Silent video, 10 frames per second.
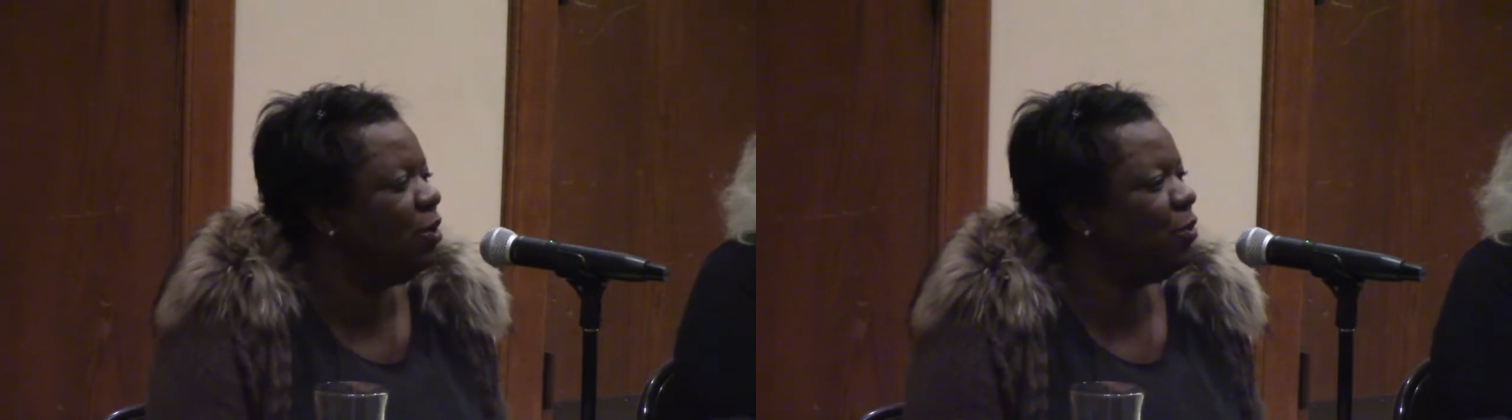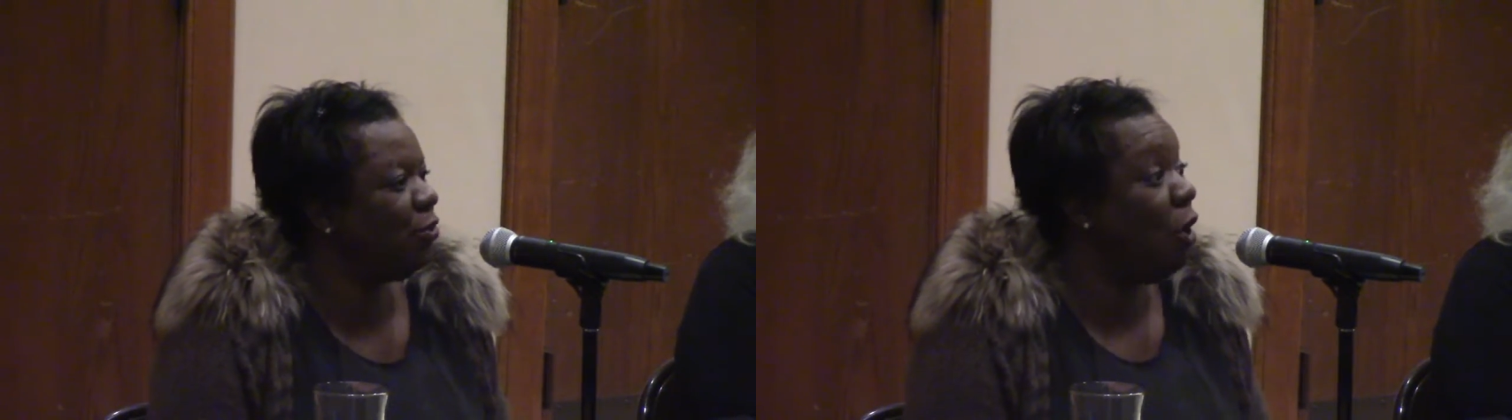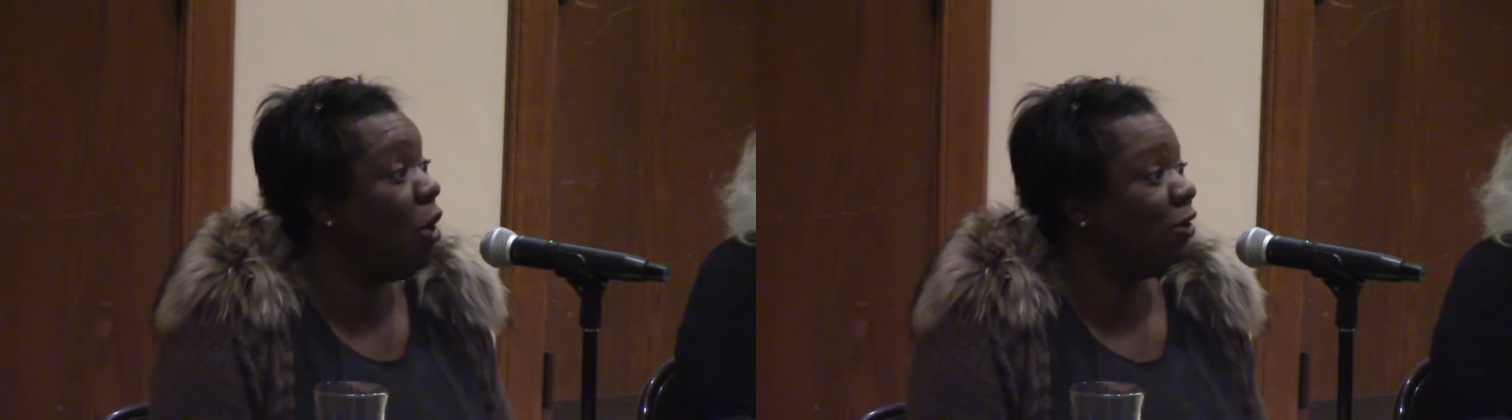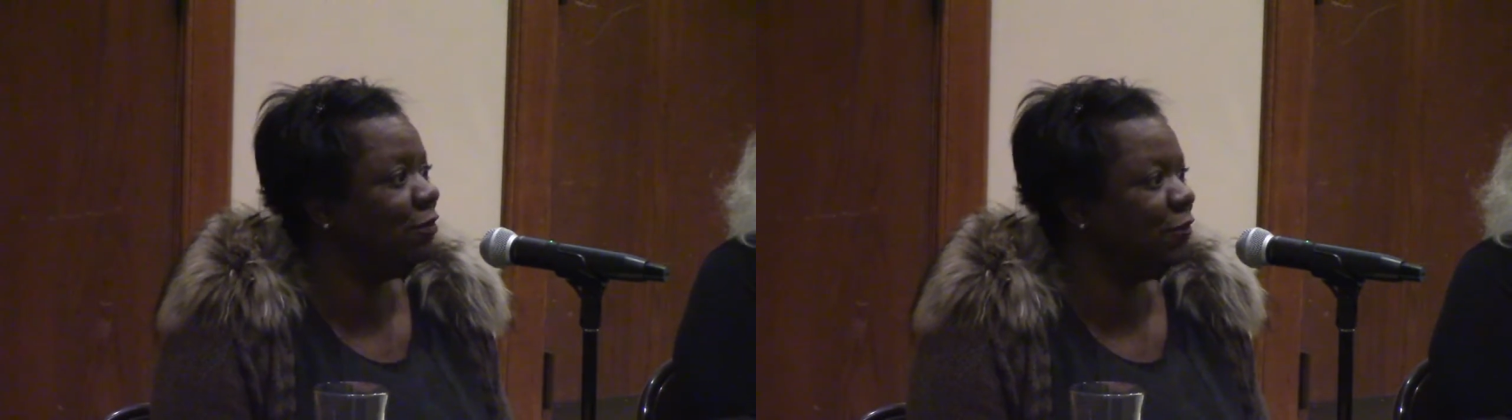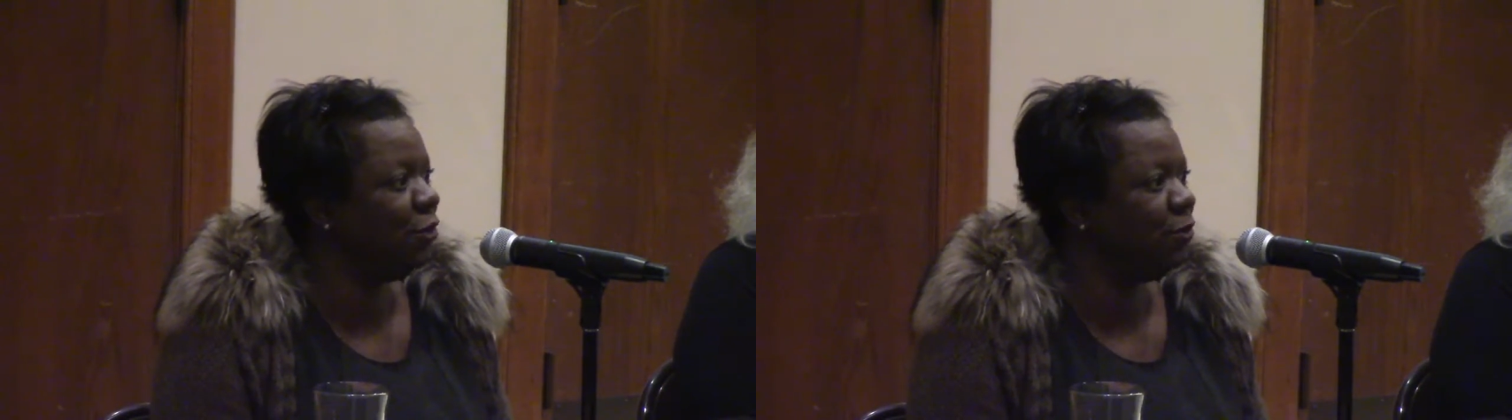with all
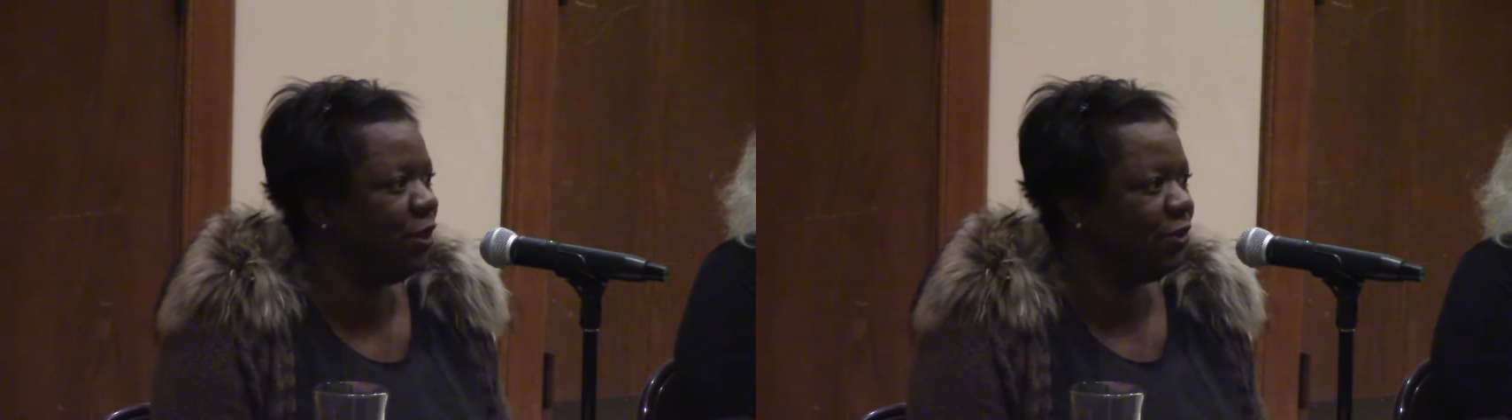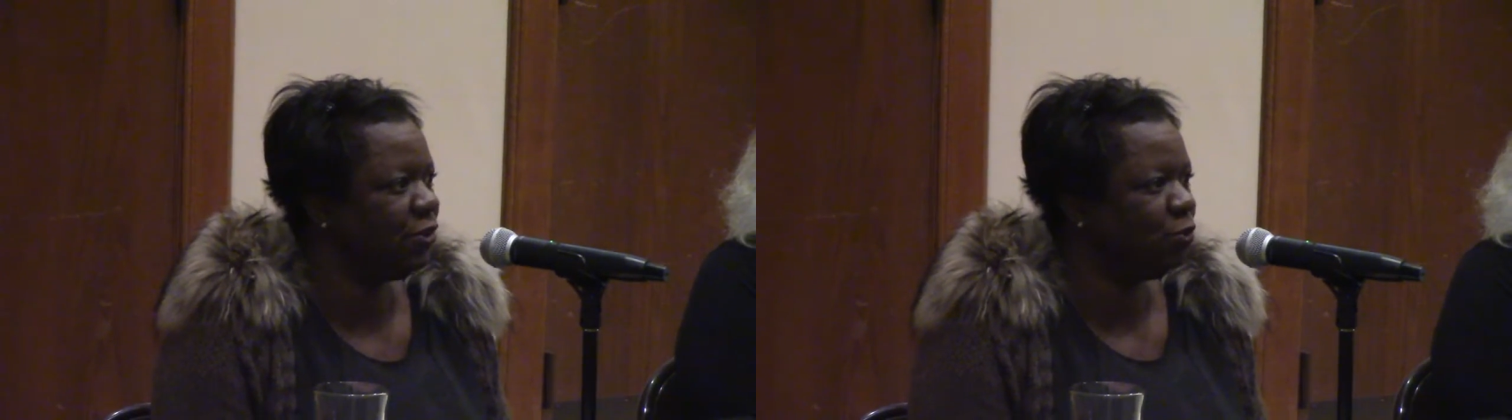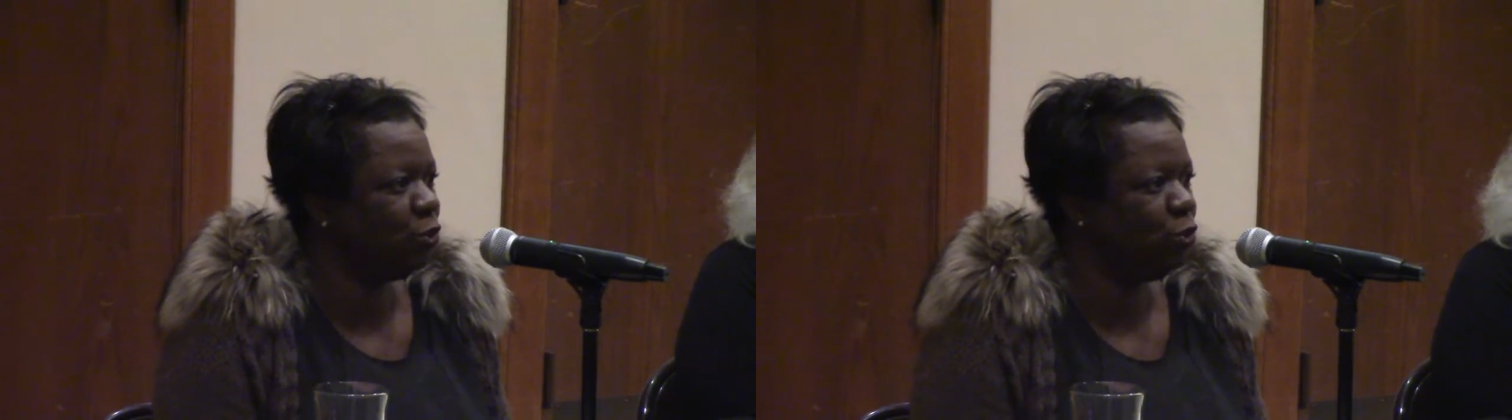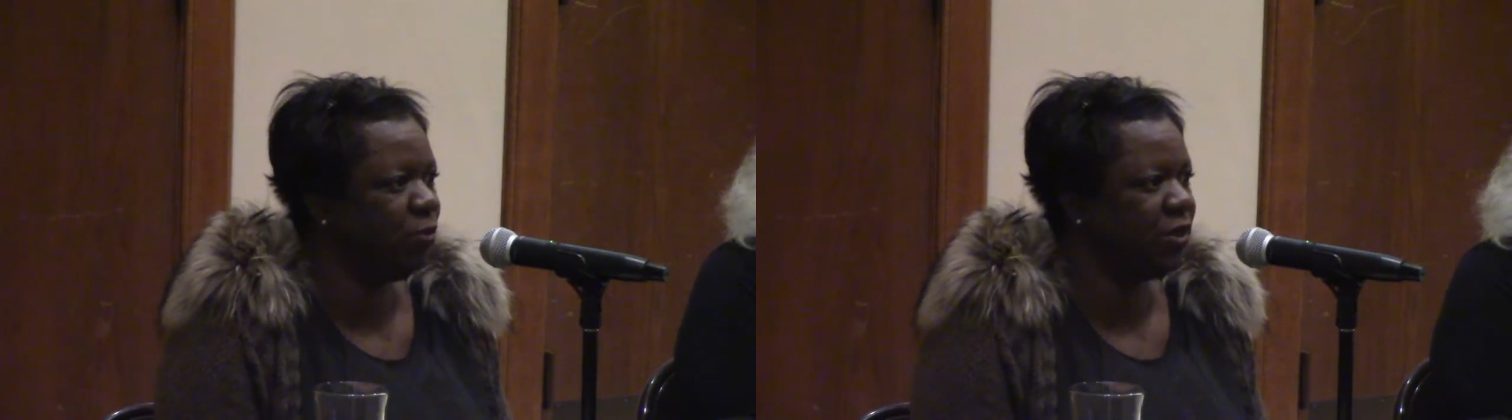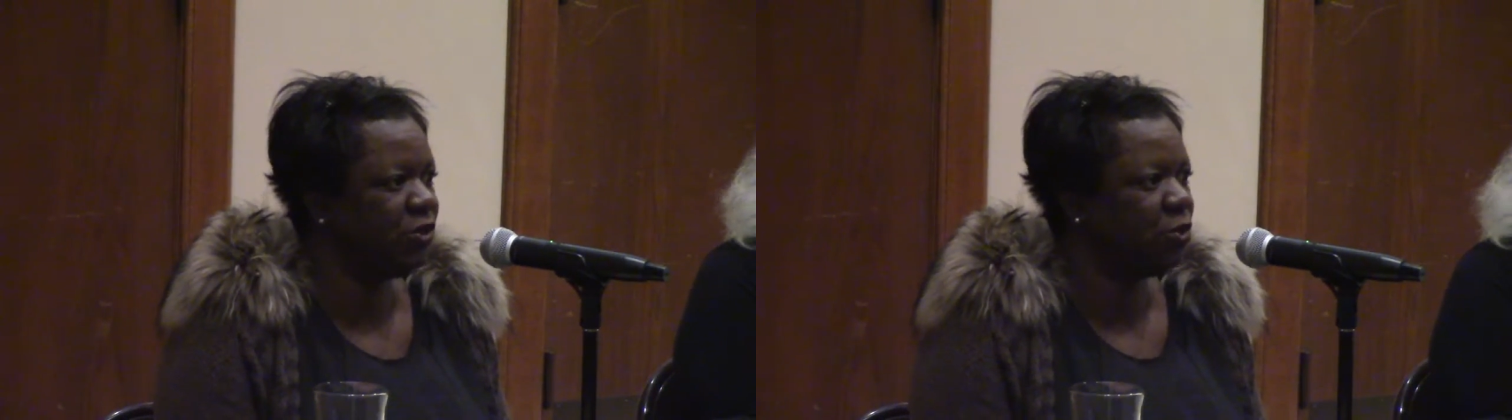of you in this room and